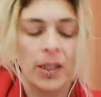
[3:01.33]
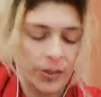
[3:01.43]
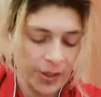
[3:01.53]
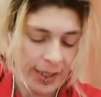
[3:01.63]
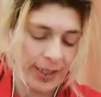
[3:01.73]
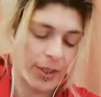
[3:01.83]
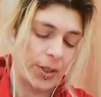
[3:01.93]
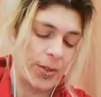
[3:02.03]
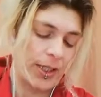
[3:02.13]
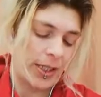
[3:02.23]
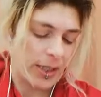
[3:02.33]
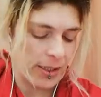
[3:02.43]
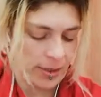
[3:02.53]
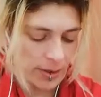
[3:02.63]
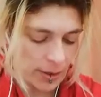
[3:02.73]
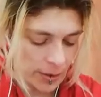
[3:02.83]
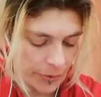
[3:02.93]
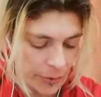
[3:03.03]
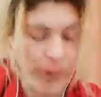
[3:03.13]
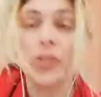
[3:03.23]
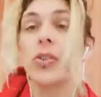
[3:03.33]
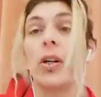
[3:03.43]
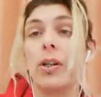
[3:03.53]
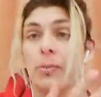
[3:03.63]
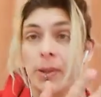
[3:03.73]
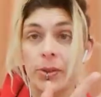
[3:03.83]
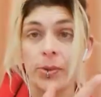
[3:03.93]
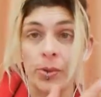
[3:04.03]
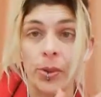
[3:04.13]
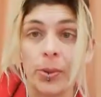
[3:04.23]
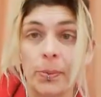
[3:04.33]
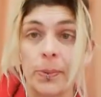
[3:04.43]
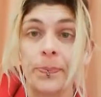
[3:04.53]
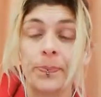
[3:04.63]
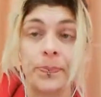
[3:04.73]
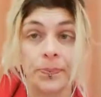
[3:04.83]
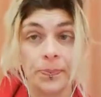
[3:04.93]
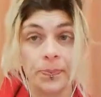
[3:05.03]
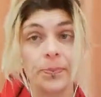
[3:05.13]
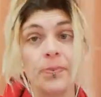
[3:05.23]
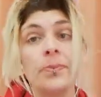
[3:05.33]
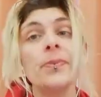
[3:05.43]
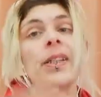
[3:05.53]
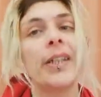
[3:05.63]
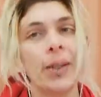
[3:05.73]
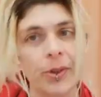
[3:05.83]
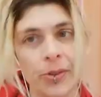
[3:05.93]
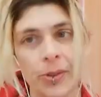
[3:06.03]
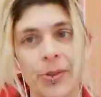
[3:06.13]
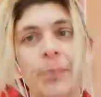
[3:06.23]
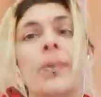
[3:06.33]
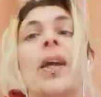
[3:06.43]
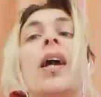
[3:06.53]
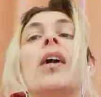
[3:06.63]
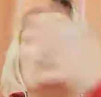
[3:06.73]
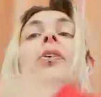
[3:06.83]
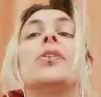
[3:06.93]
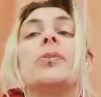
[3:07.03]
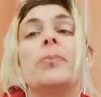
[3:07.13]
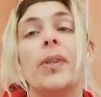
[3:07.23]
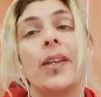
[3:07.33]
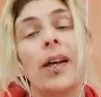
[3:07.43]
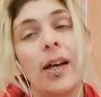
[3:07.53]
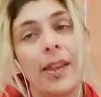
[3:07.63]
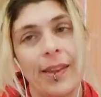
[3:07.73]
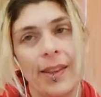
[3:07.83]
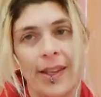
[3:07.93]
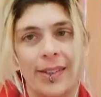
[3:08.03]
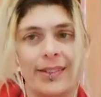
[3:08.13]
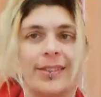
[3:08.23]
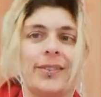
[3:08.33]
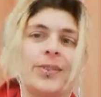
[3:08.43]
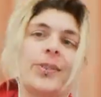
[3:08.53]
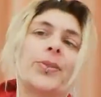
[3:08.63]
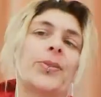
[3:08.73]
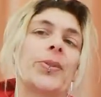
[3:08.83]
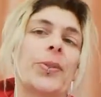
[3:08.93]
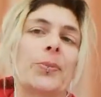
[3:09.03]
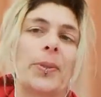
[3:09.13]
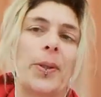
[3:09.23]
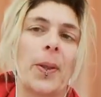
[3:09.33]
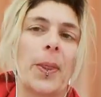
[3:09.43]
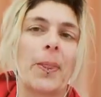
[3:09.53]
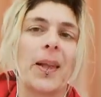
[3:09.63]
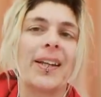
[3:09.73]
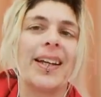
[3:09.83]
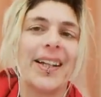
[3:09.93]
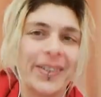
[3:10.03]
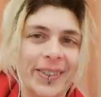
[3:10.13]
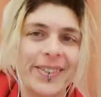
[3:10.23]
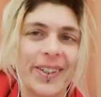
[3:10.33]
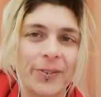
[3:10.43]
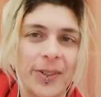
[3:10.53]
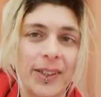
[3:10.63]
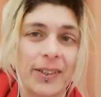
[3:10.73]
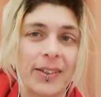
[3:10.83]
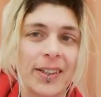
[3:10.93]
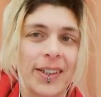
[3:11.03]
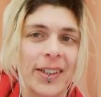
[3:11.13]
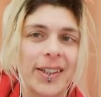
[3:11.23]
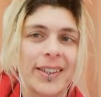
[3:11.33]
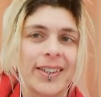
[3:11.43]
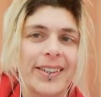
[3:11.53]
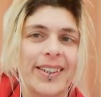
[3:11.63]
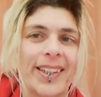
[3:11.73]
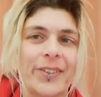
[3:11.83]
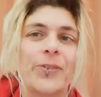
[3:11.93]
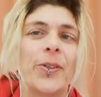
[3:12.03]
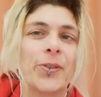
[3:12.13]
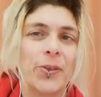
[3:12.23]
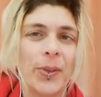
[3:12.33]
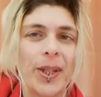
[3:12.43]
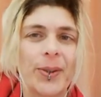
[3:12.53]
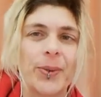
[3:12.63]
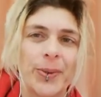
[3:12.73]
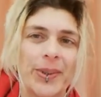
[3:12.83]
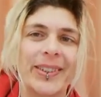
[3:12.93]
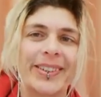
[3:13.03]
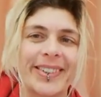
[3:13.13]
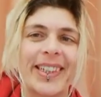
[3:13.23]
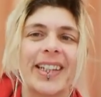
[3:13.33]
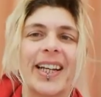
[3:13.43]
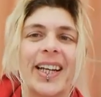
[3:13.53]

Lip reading: Just take notice of which arm is on top. Now uncross them. Cross them with the other hand on top. And how does that feel? Yeah, it feels quite awkward, doesn't it?